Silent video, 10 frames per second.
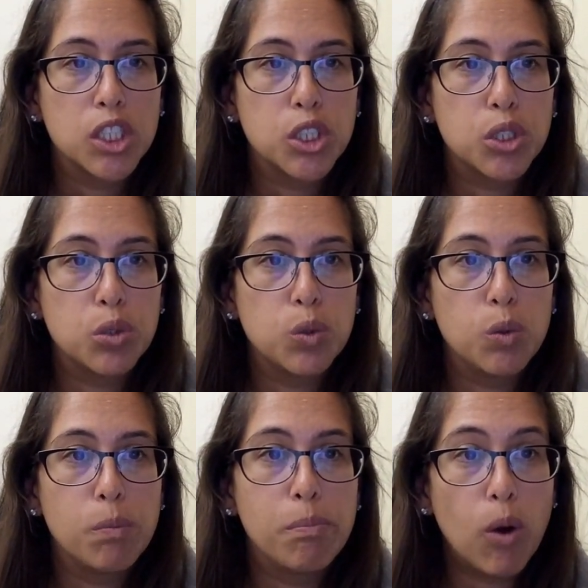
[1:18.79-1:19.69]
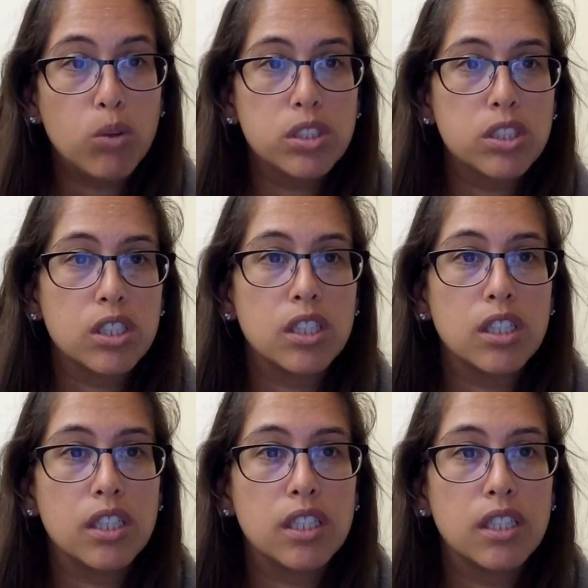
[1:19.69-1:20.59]
to
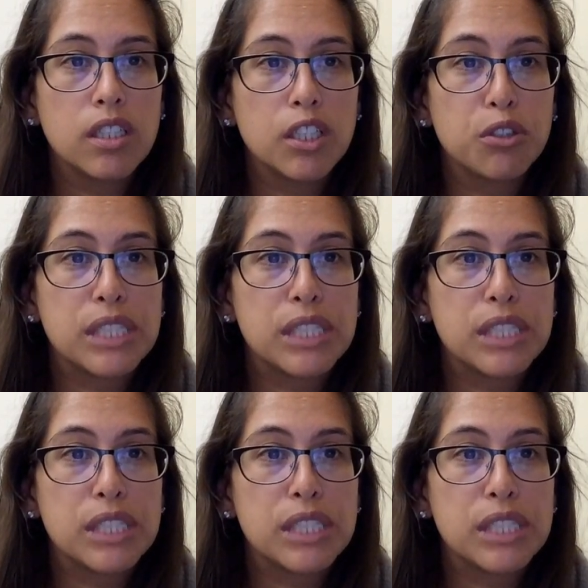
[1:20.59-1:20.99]
bolster your